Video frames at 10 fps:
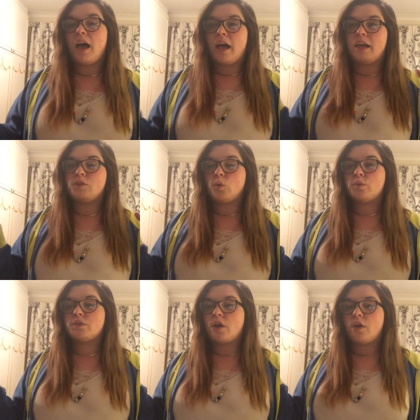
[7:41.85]
And
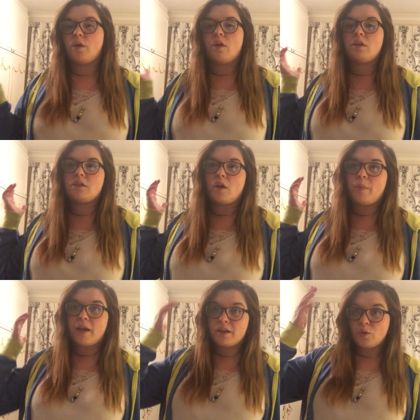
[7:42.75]
also go
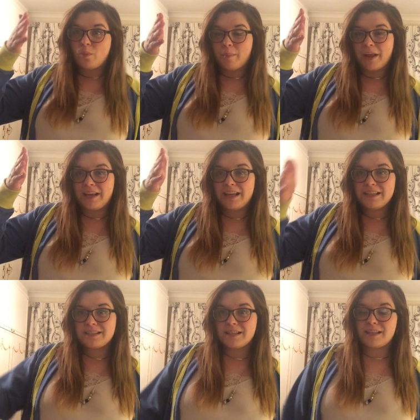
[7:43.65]
back in all my playlists.